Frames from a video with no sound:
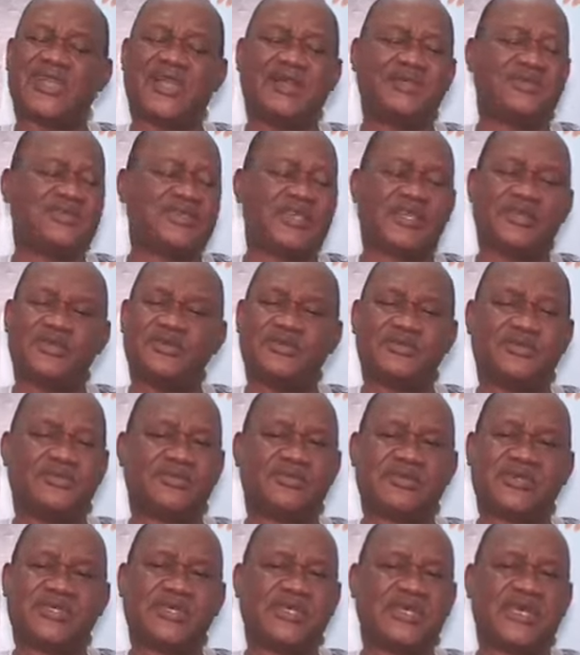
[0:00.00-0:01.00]
I'll tell you,
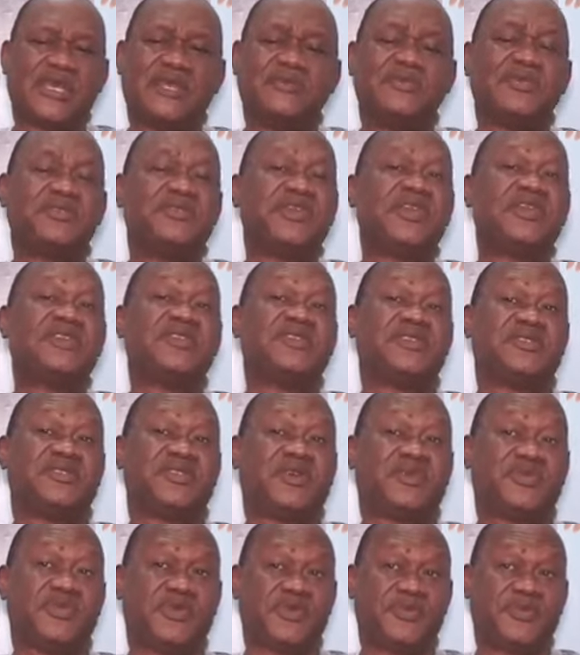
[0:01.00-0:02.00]
can be very
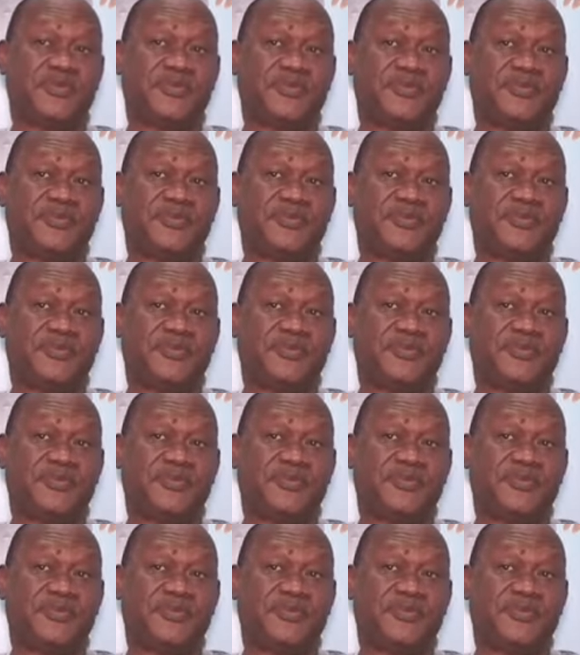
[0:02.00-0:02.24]
disturbing.